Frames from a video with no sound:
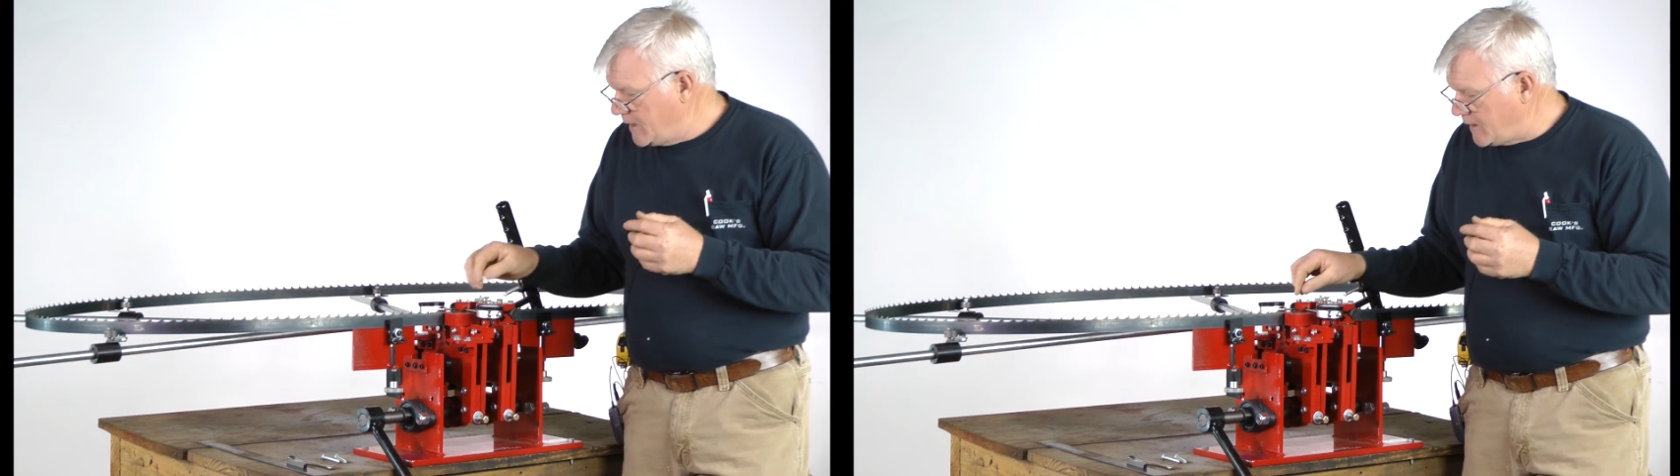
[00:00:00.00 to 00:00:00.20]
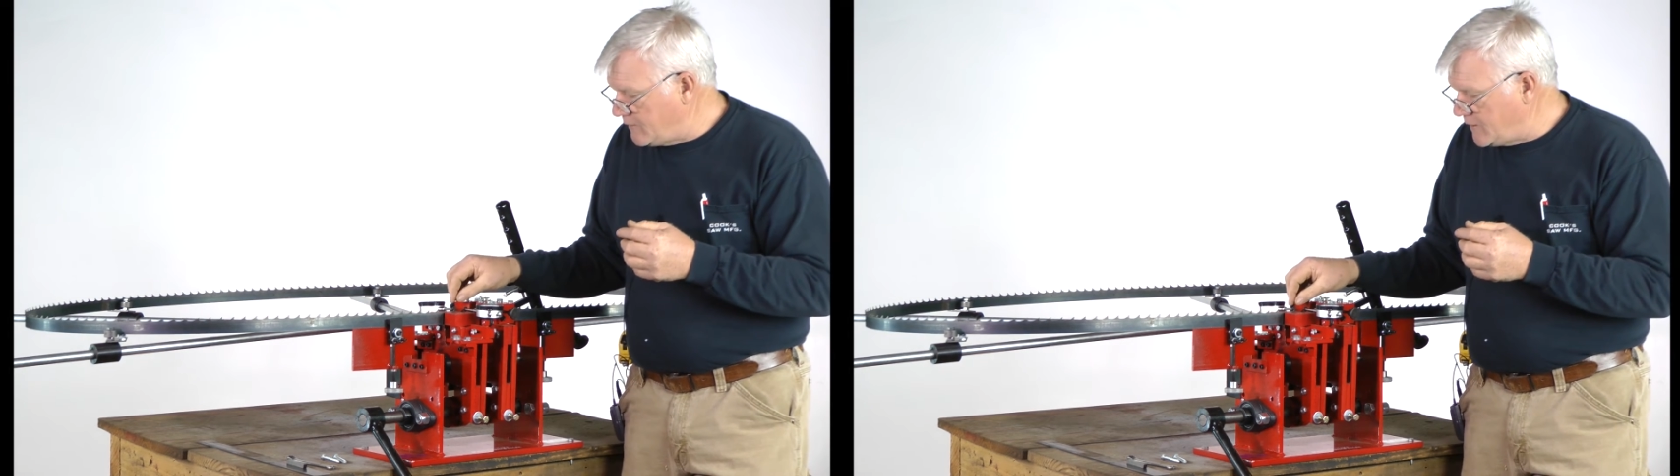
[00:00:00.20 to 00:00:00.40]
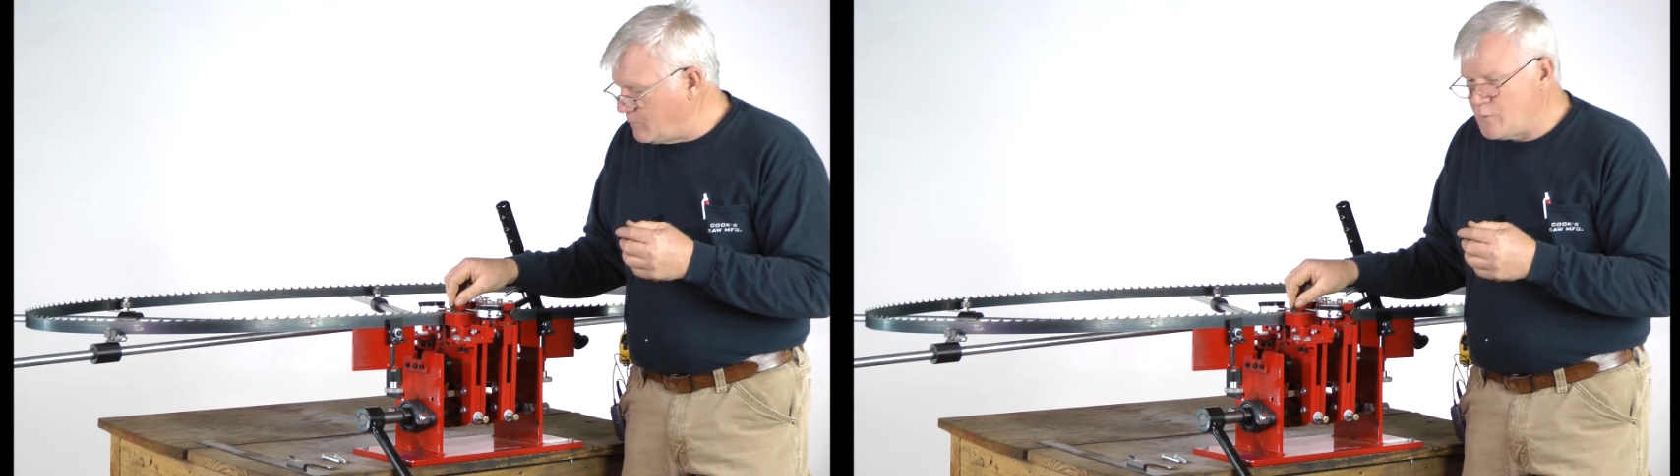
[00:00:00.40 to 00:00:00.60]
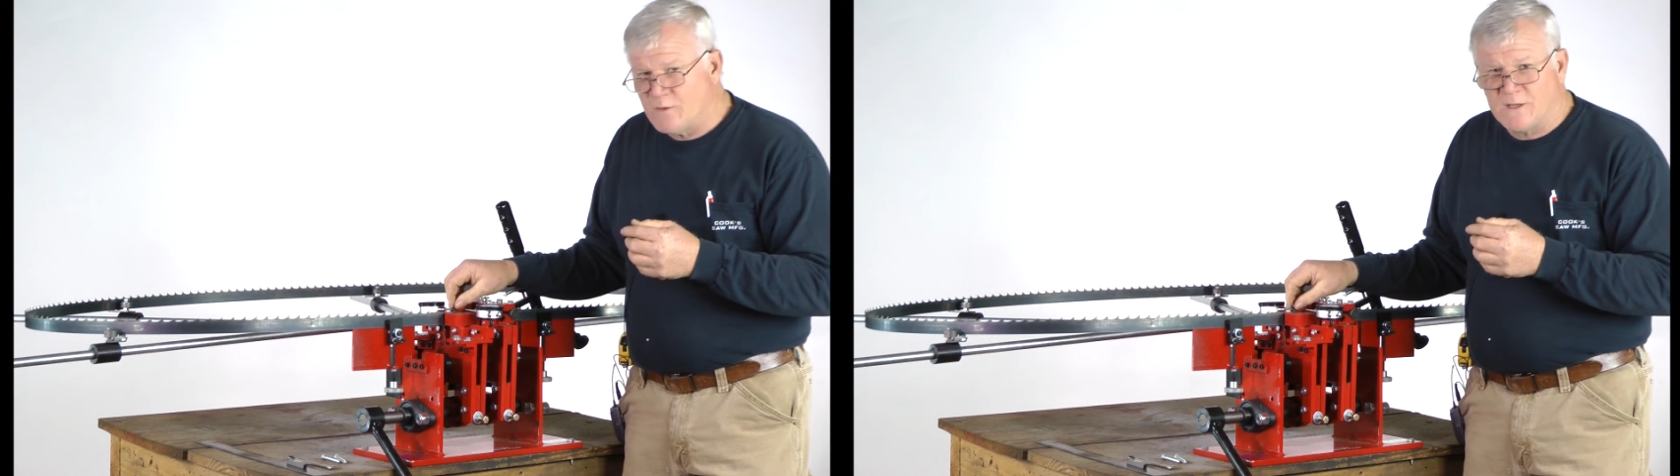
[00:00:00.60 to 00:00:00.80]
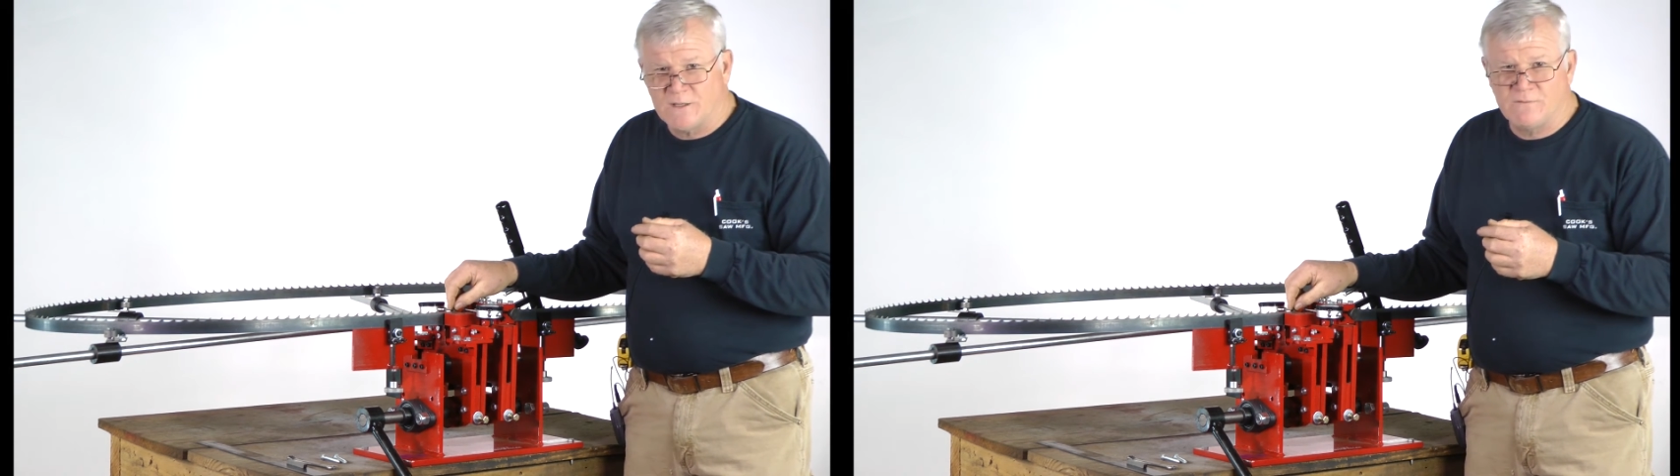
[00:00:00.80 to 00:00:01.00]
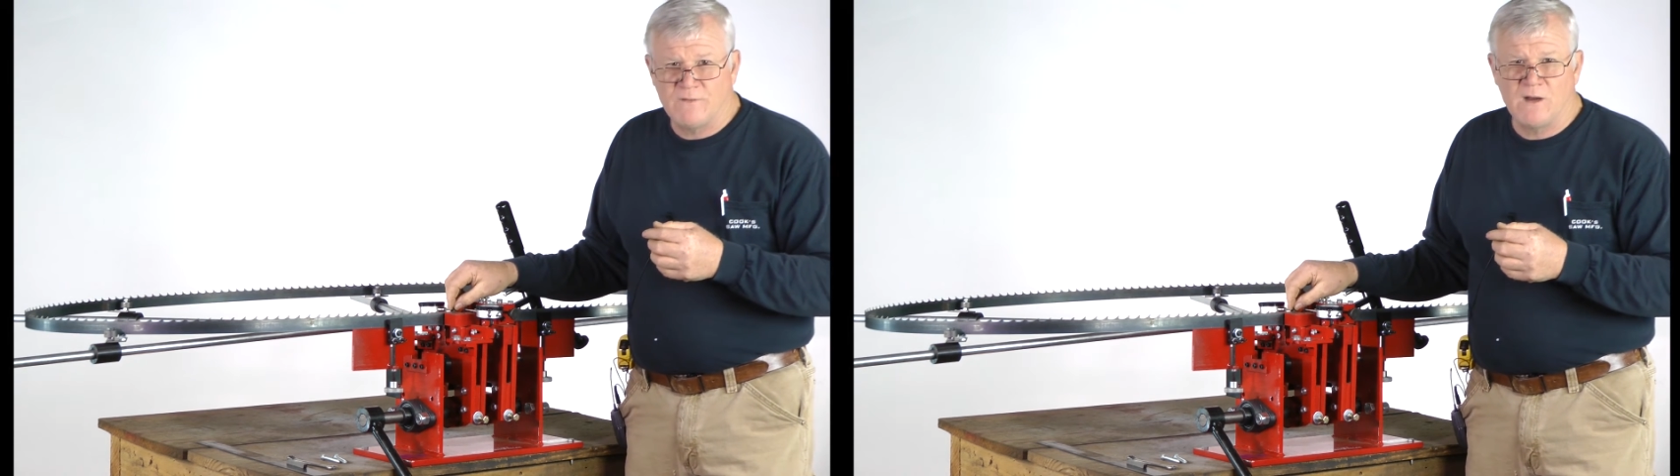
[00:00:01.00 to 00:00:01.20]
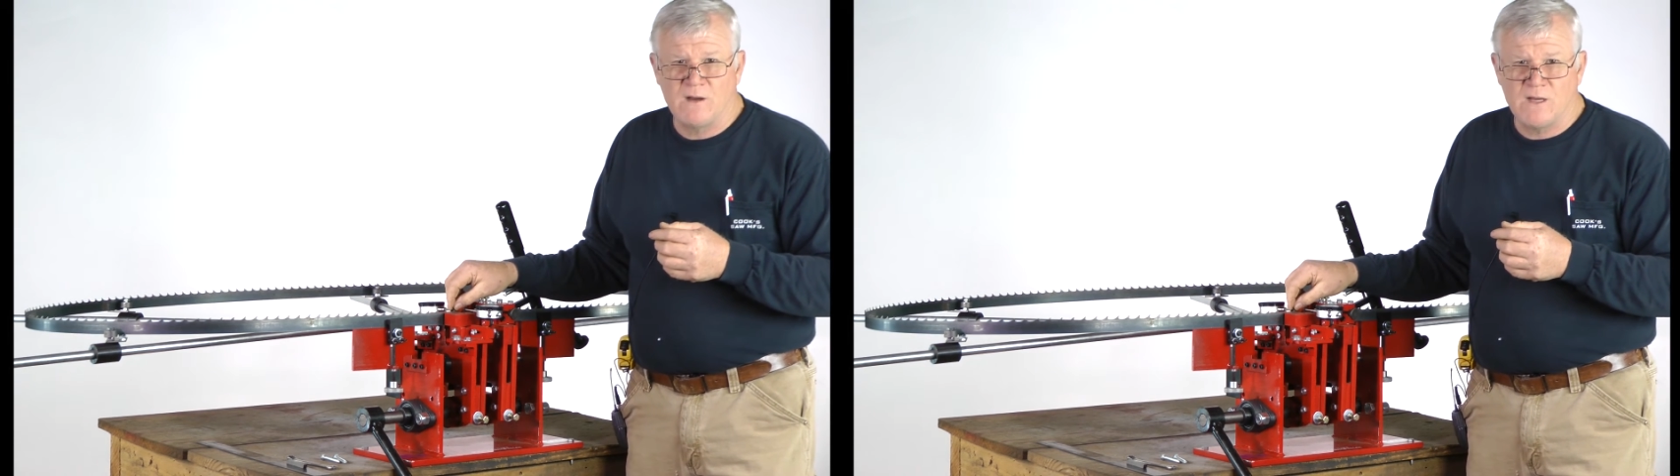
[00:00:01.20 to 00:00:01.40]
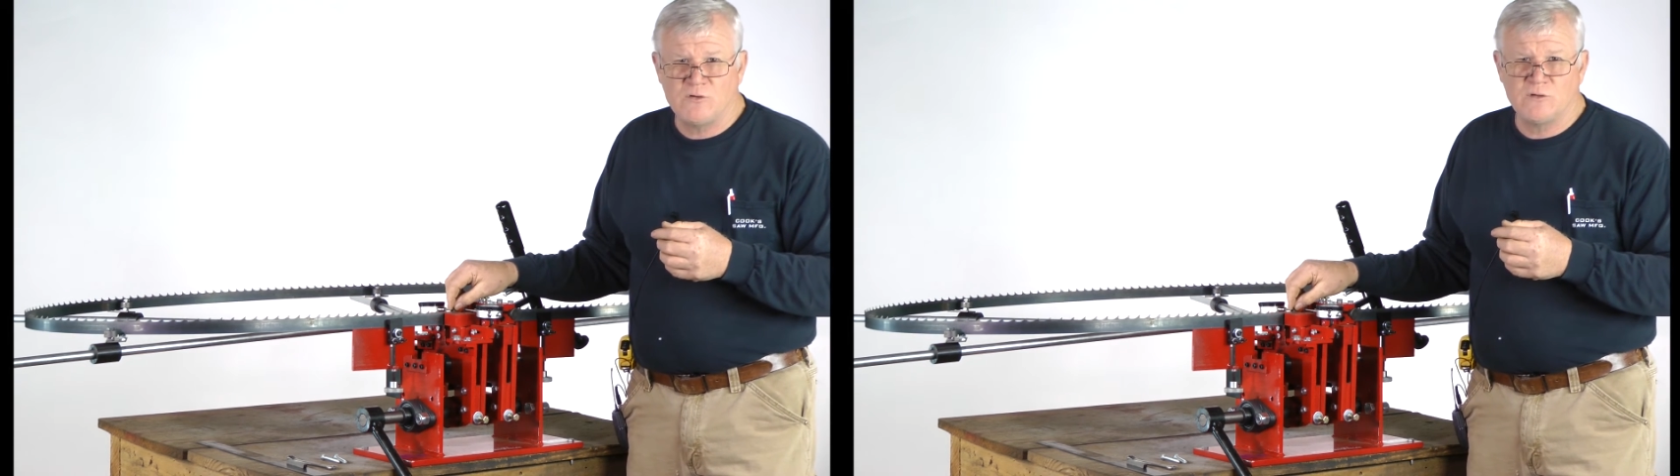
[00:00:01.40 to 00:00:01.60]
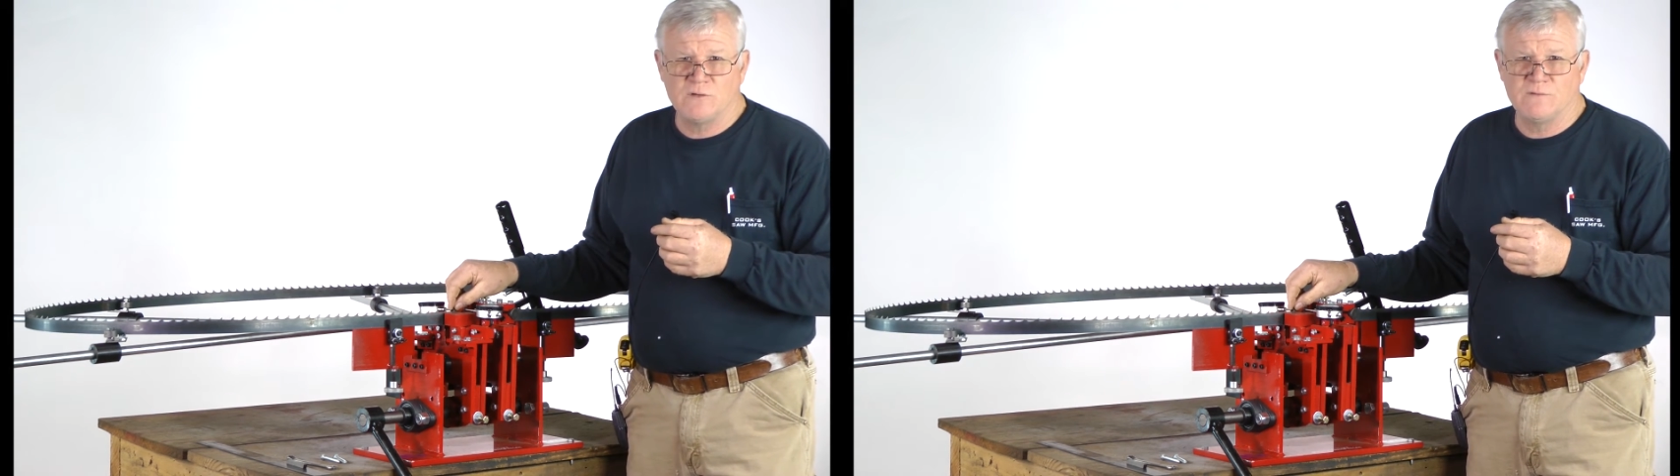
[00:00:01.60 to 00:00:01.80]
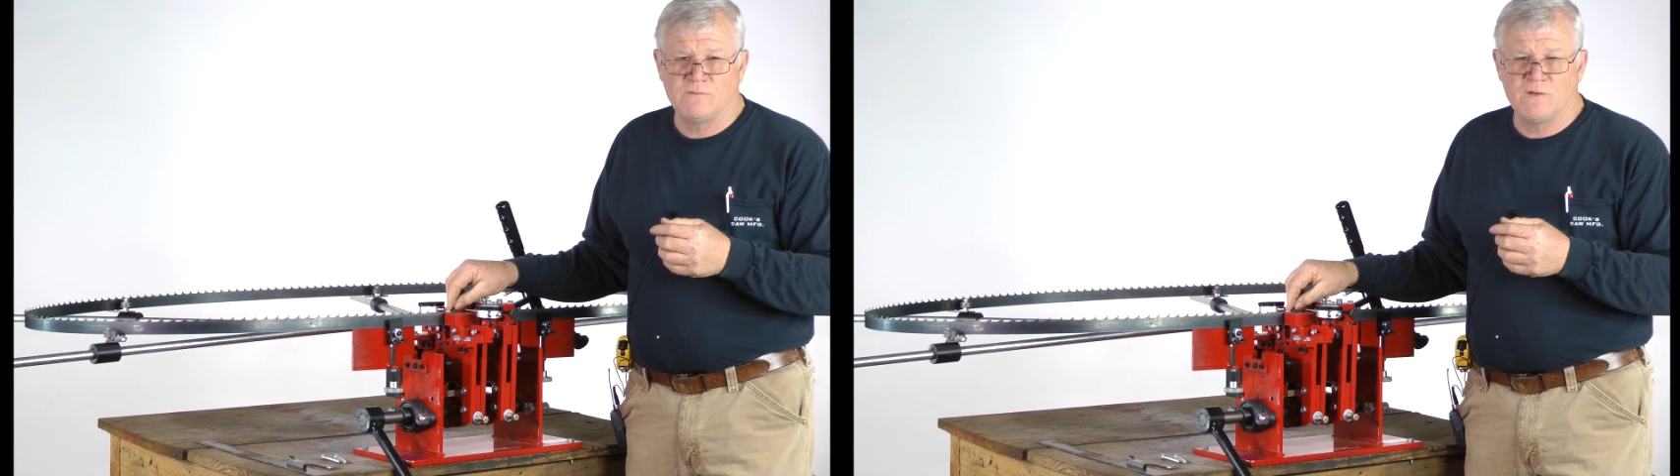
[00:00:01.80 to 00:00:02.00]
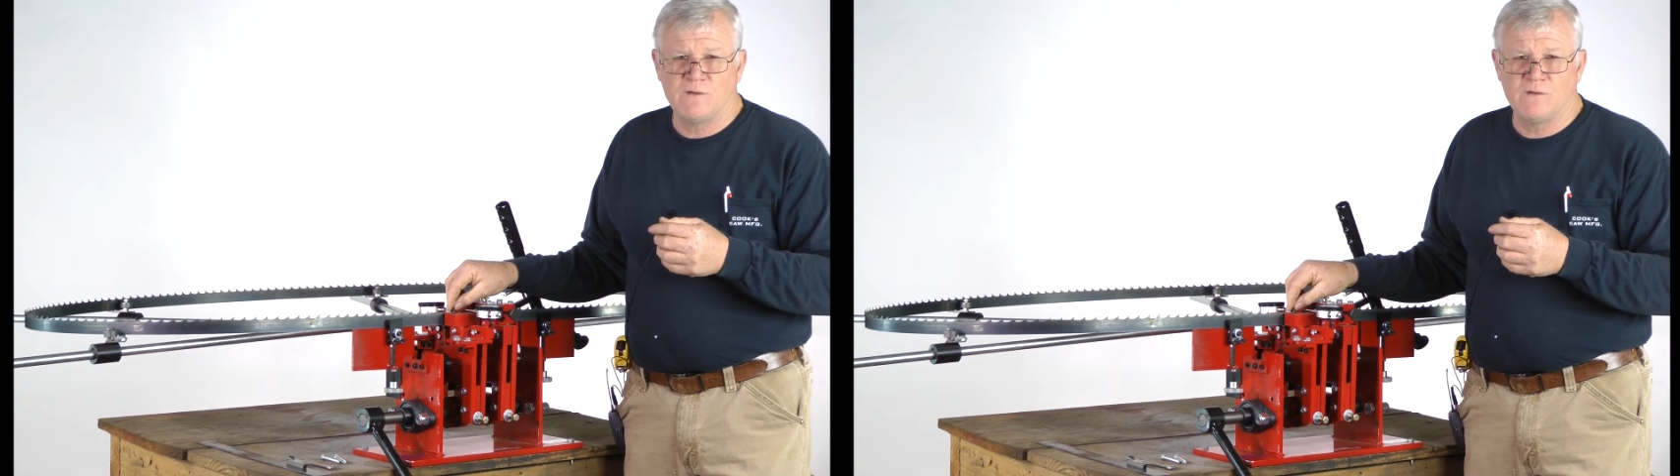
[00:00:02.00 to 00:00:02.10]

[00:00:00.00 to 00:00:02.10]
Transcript: and then we'll get a variation of,